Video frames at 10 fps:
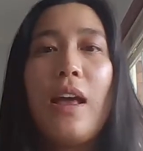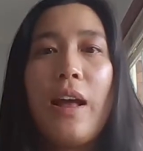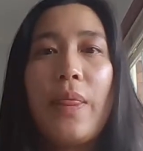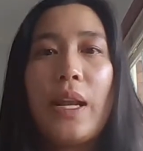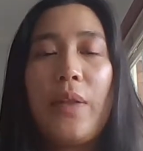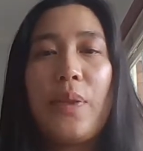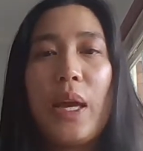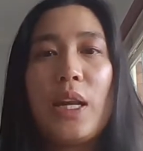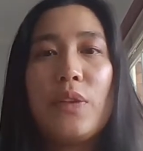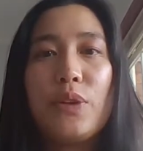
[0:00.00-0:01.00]
and then at the
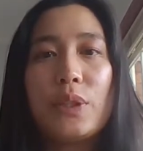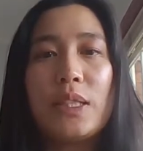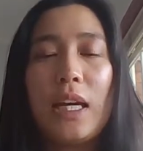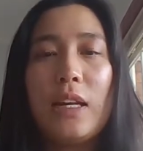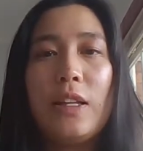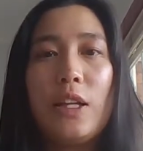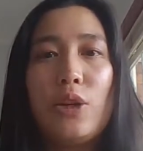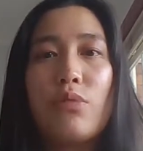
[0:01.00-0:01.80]
end of your set, then you